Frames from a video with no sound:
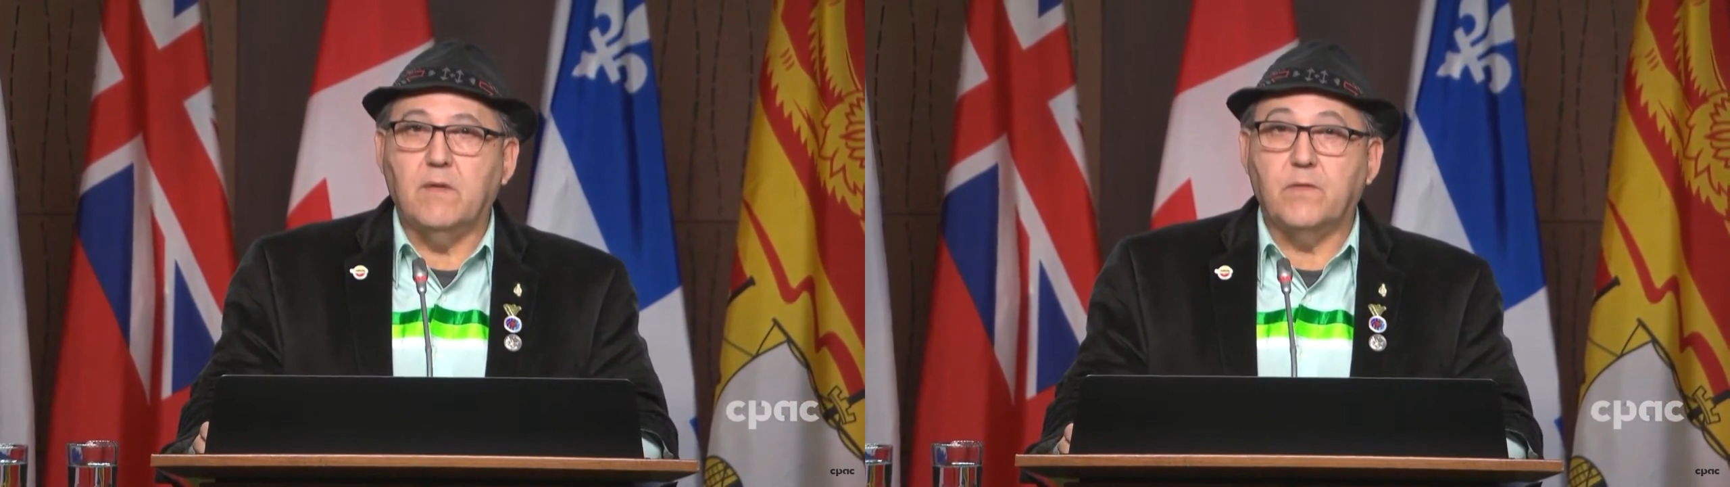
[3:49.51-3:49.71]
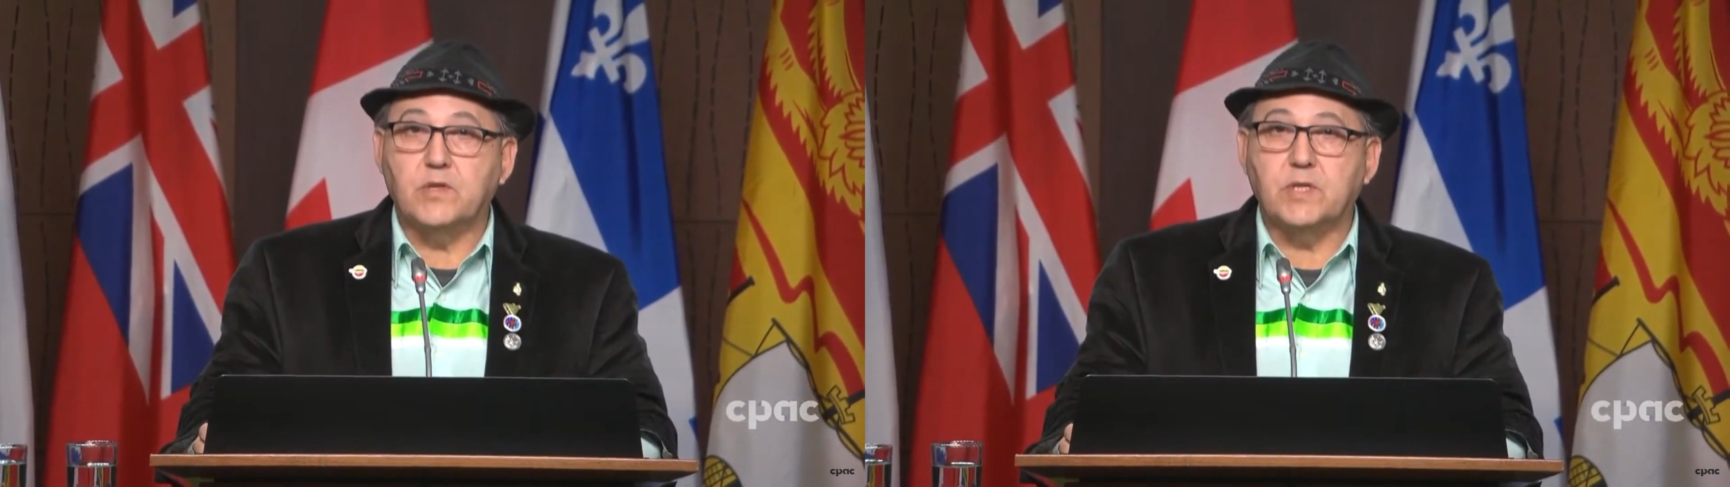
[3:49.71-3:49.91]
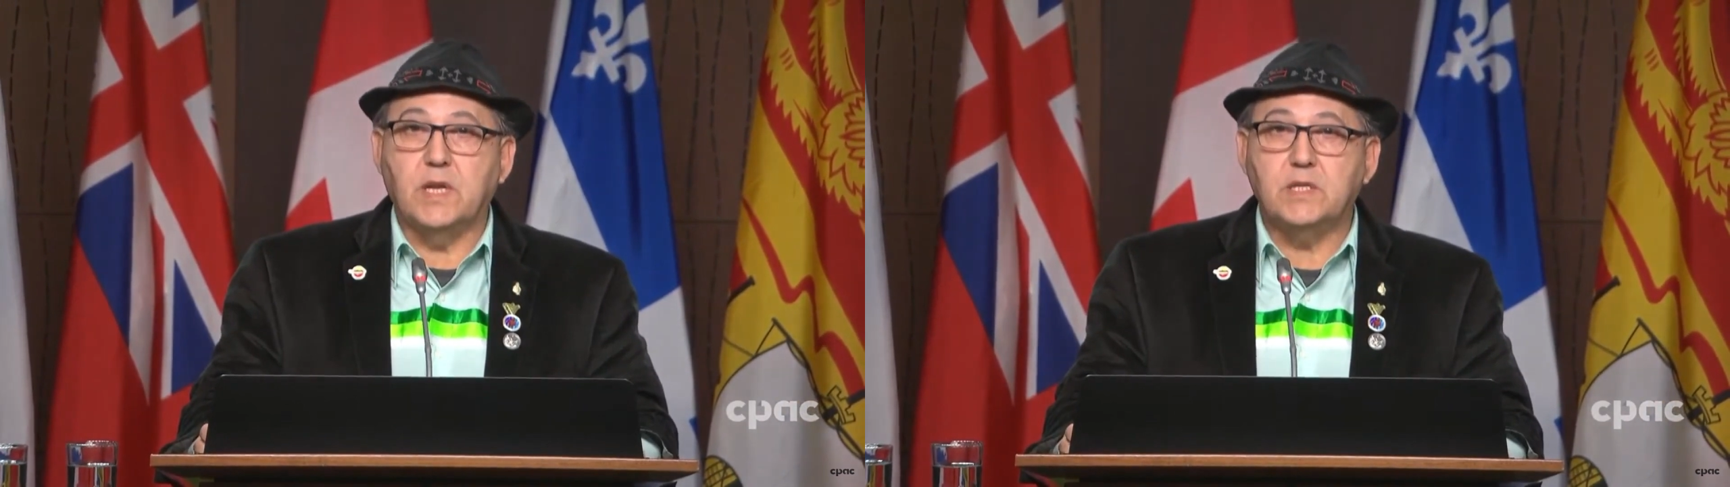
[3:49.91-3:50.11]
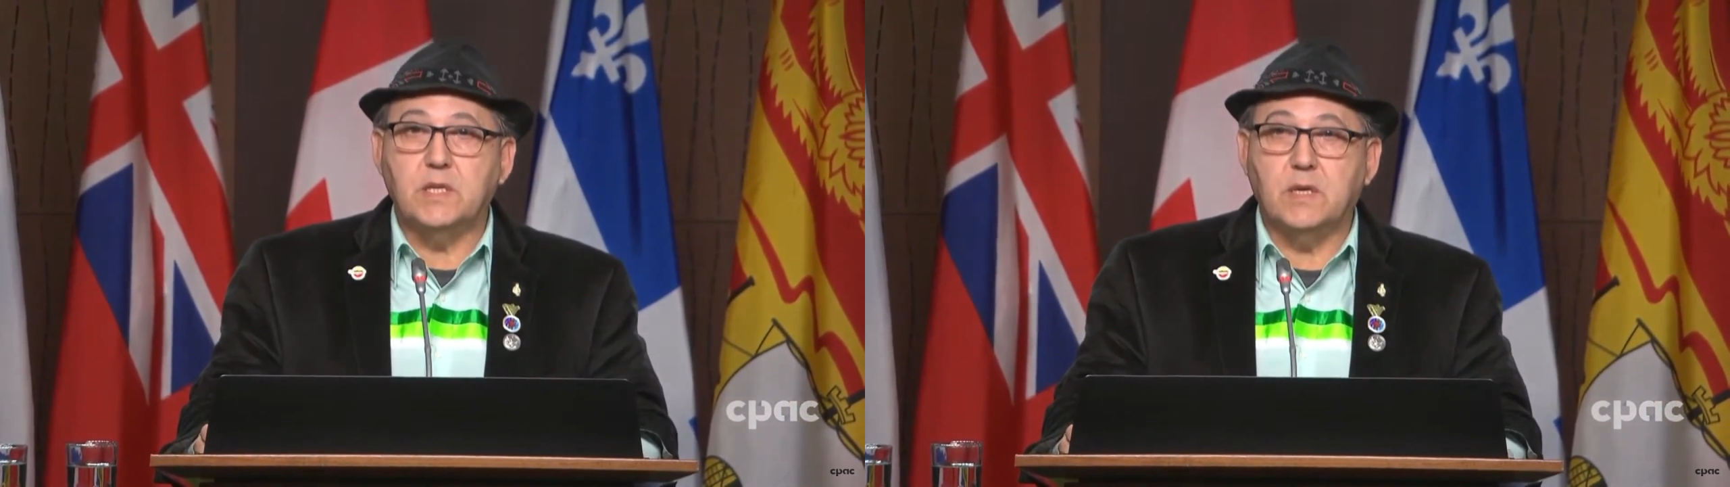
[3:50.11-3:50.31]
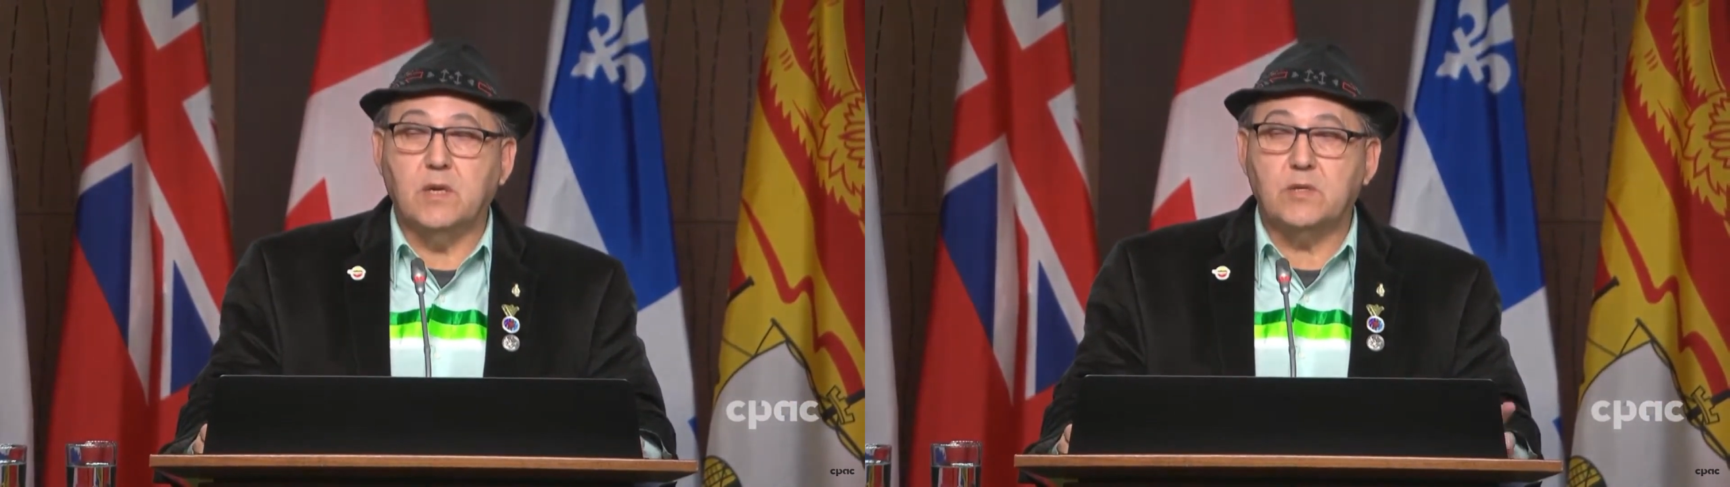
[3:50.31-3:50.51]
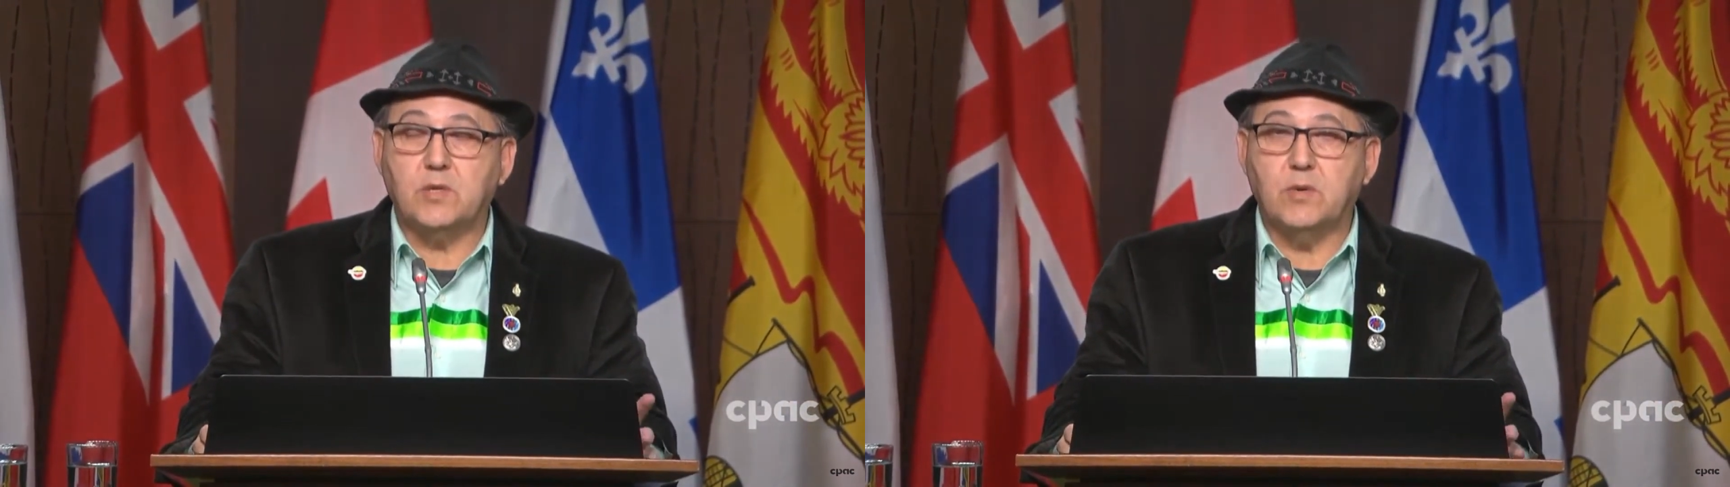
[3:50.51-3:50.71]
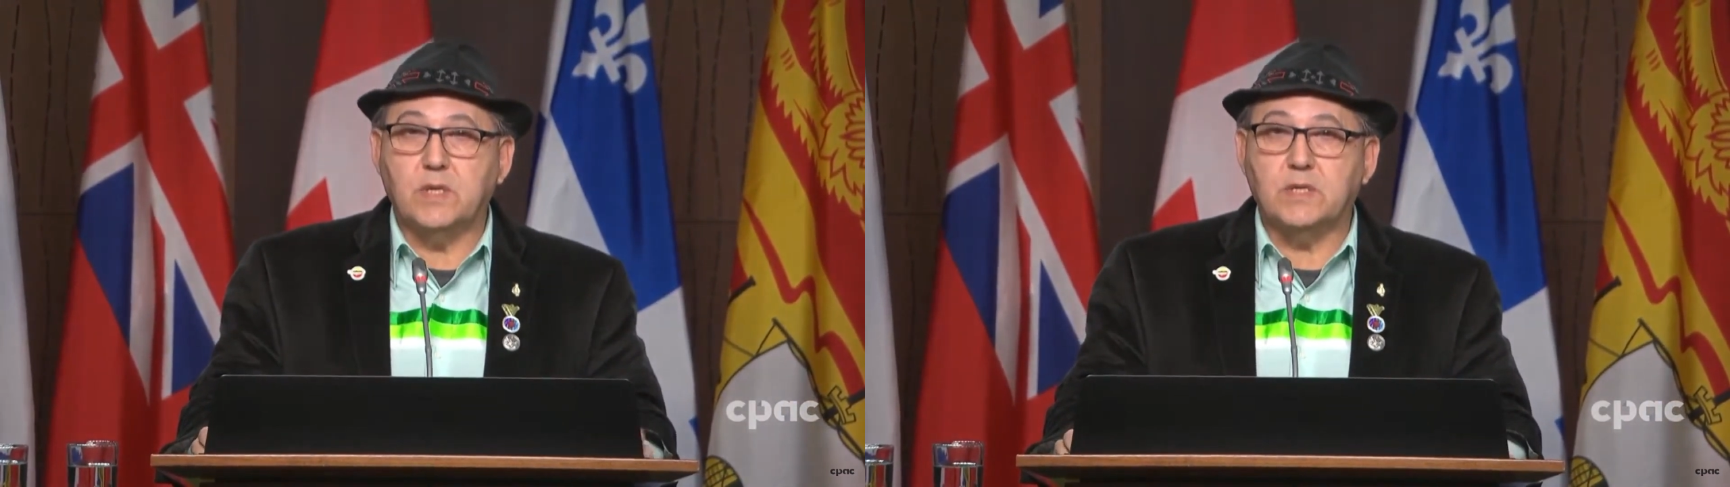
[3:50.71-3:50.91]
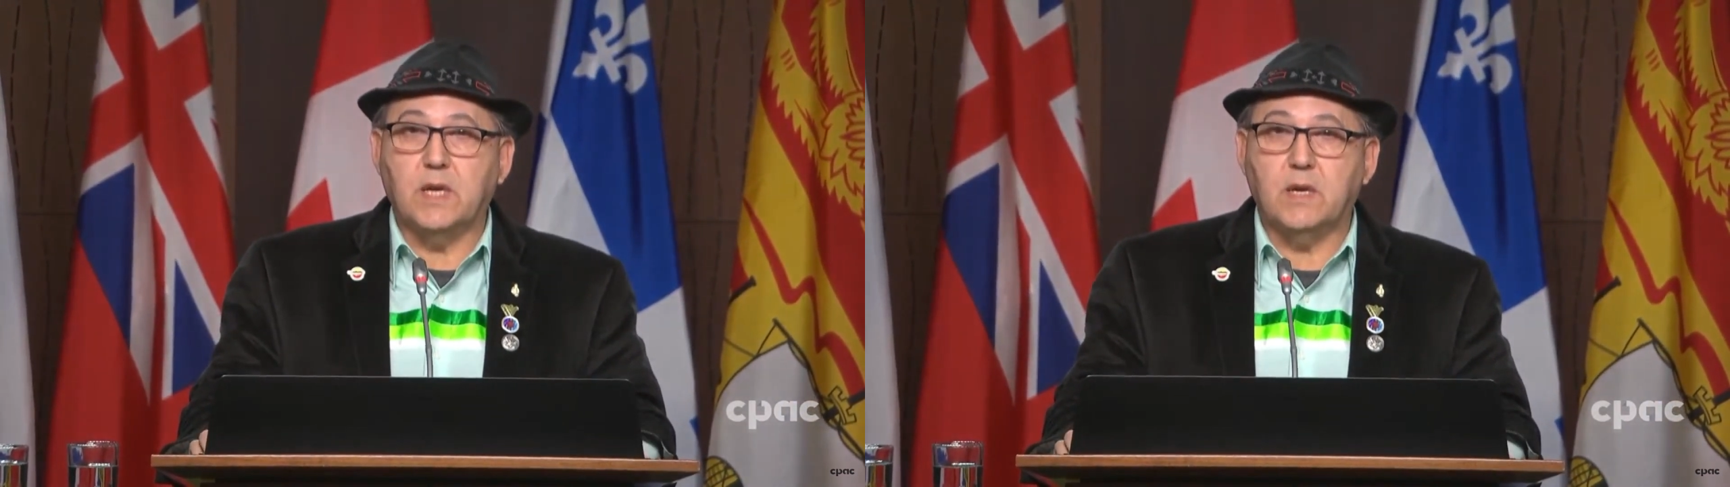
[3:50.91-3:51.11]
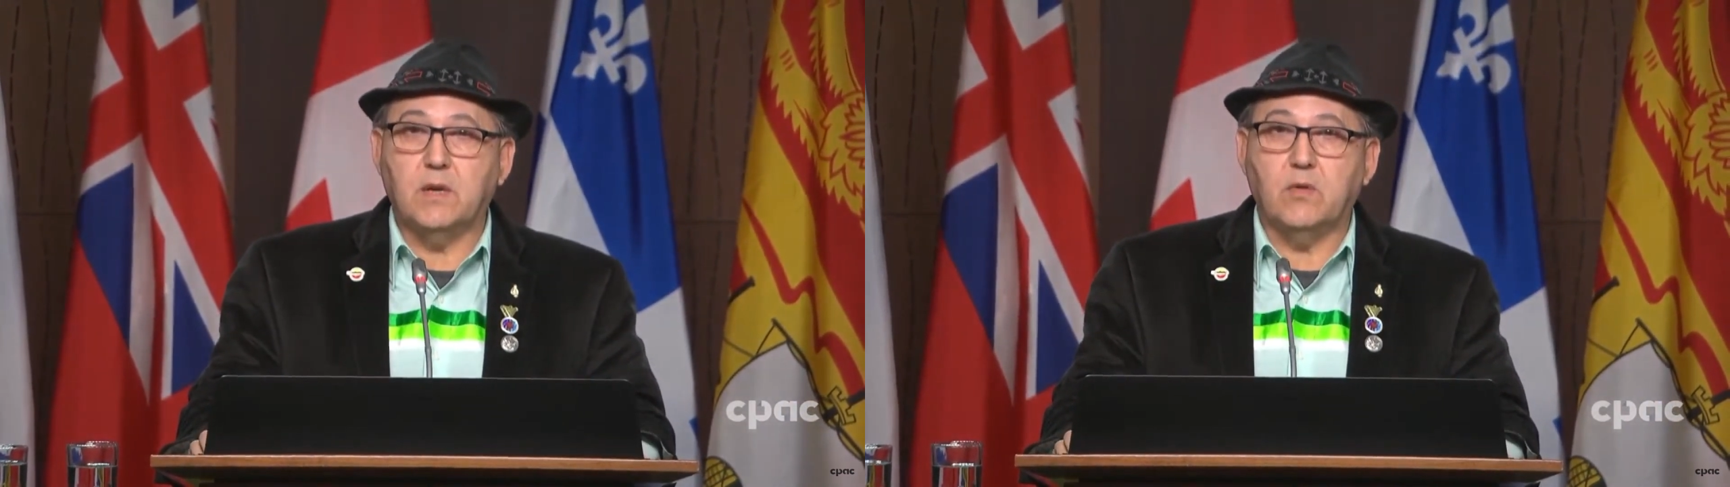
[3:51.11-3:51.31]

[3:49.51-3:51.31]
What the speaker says: First Nation and also a descendant